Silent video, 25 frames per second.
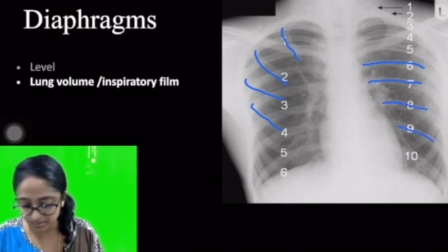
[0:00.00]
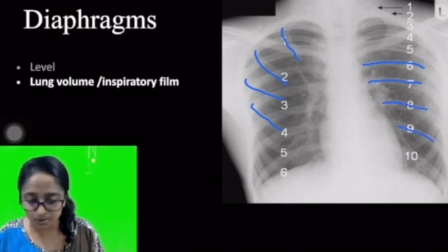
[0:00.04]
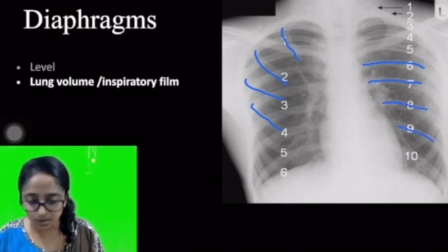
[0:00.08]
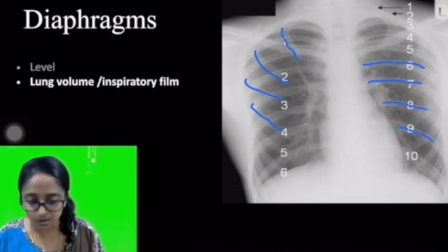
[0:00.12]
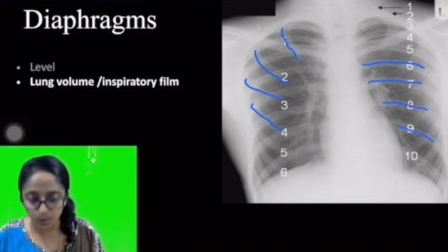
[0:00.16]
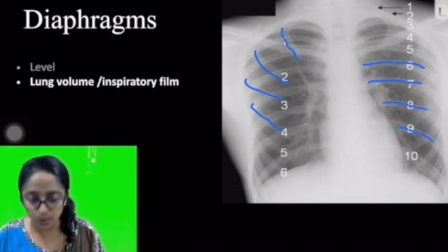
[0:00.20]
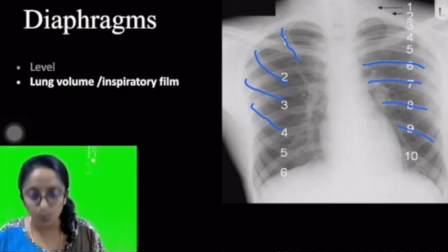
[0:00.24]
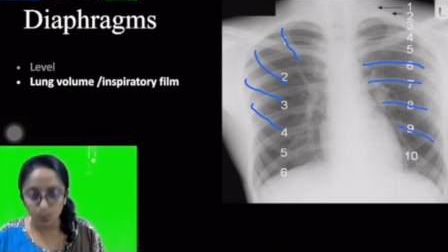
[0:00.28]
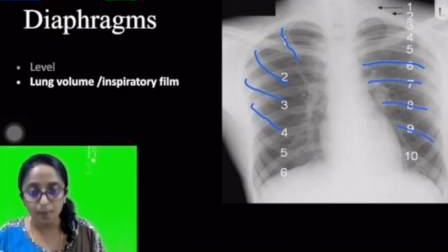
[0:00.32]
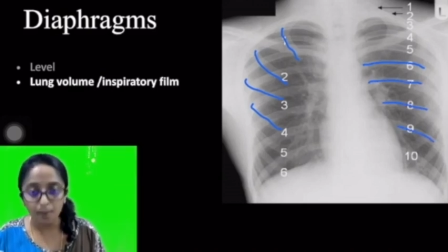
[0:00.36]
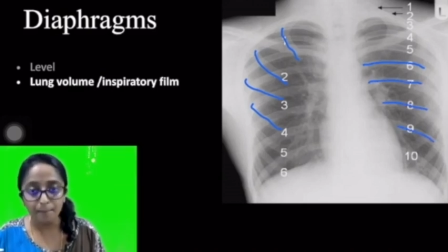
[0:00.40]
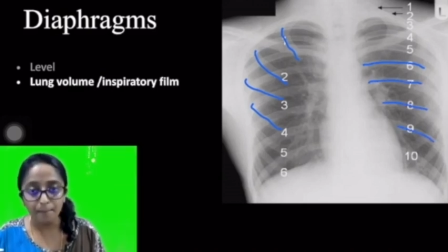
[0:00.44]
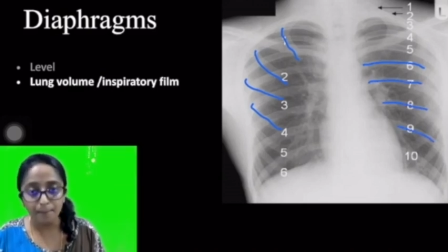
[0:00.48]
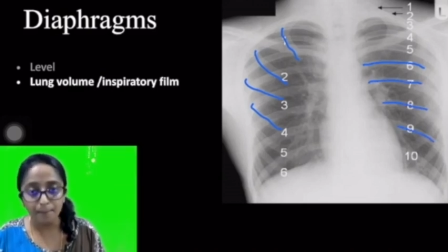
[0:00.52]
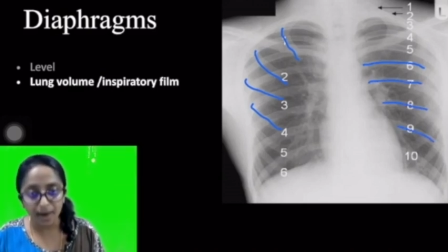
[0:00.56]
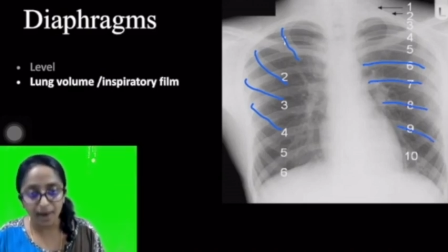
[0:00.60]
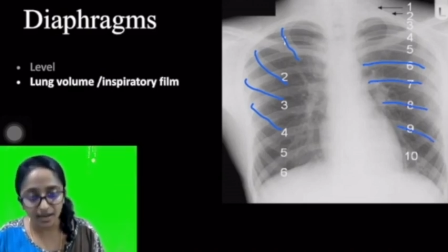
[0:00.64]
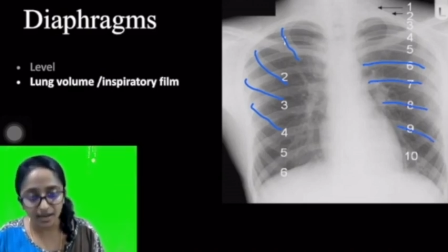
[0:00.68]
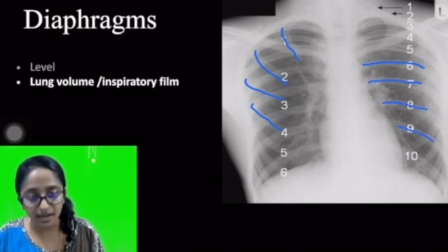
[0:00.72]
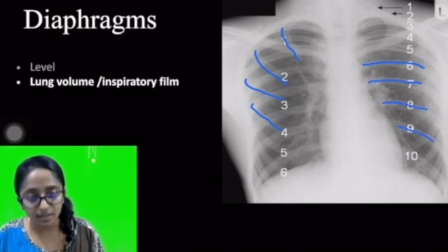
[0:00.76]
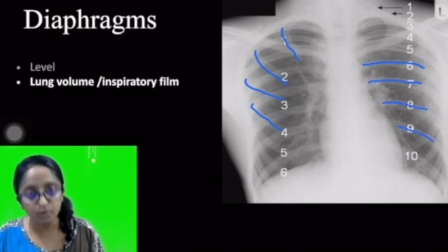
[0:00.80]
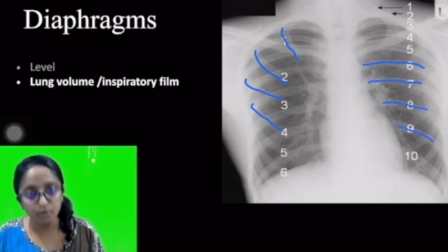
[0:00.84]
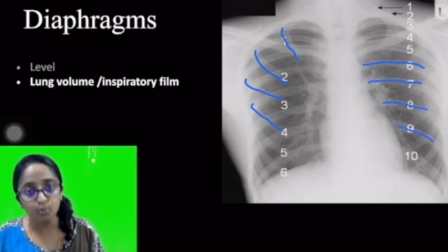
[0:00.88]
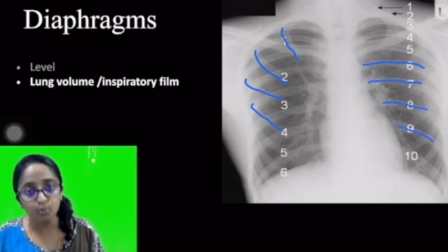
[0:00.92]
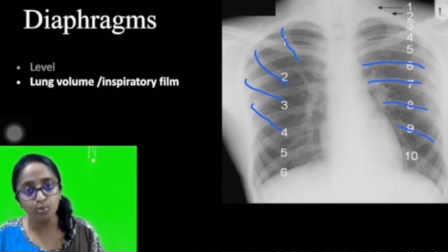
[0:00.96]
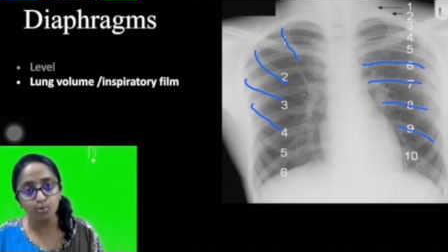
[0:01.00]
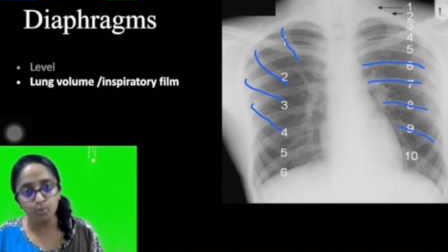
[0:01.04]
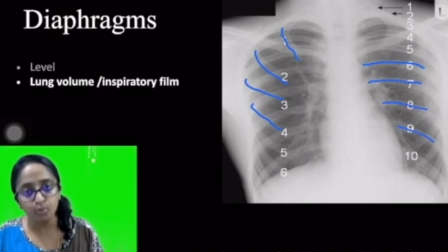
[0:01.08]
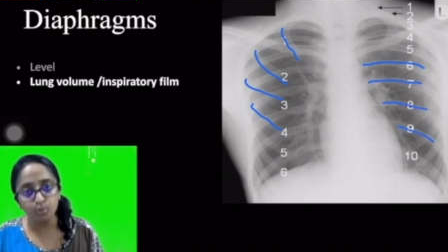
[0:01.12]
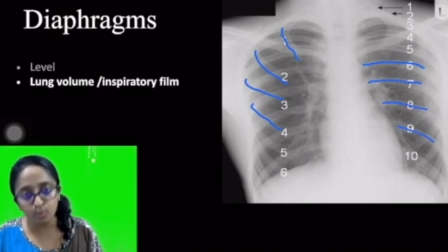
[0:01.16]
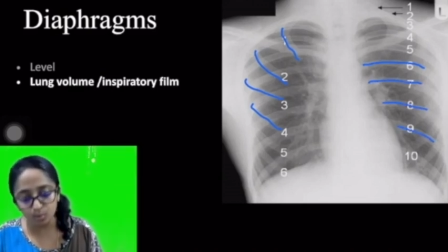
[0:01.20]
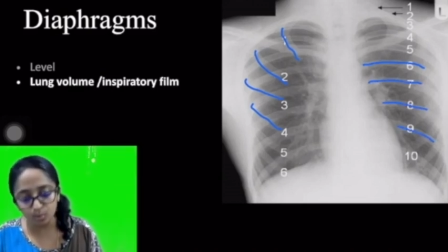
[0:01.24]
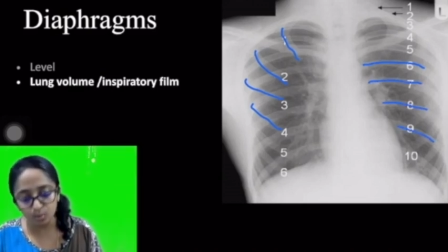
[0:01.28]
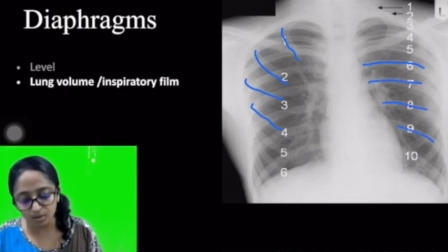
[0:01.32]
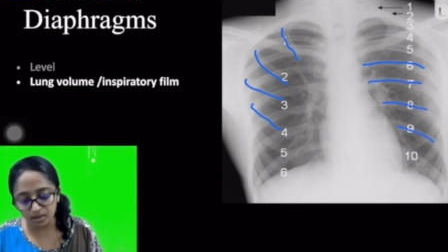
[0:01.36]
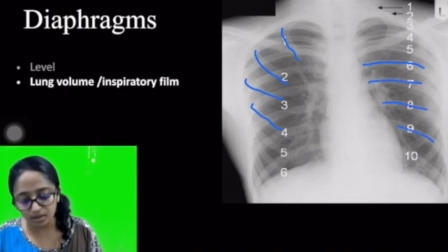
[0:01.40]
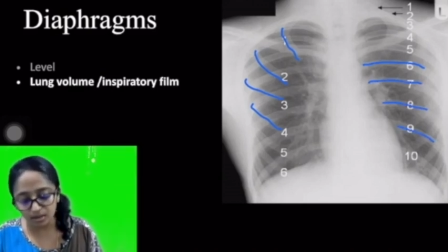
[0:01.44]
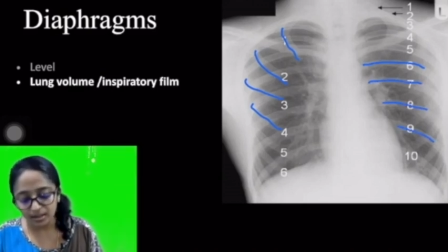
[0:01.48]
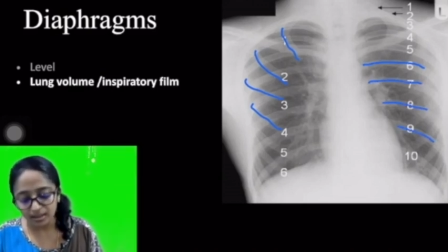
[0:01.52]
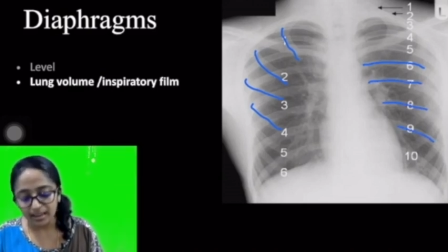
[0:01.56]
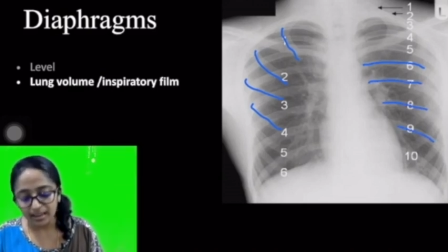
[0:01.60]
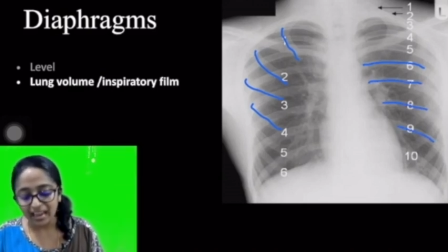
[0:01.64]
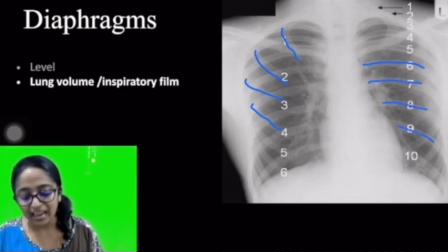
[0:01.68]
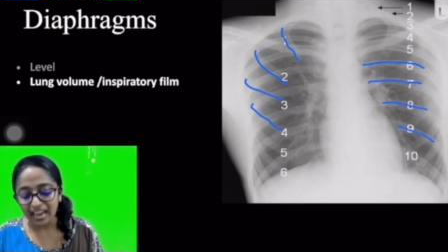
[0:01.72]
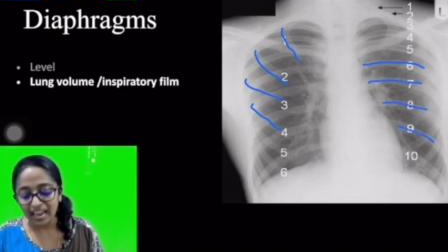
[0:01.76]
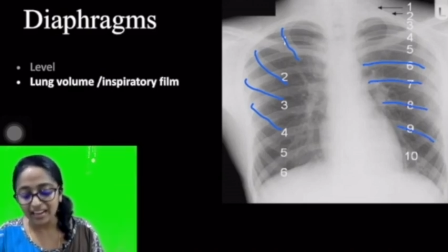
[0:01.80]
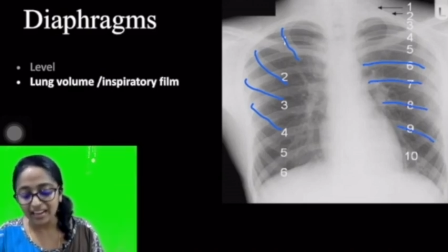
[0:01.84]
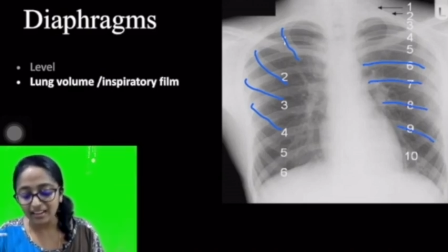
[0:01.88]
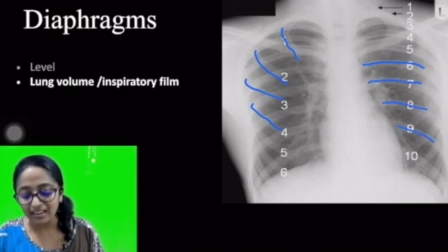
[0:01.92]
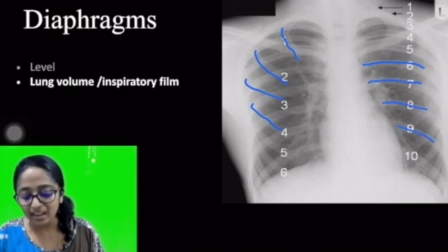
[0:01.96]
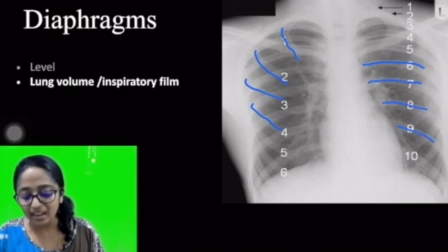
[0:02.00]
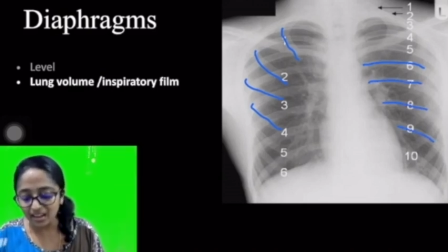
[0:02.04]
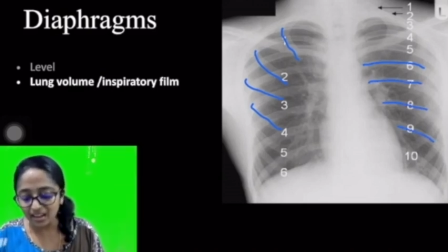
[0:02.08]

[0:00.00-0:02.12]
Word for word: So, by the rule, an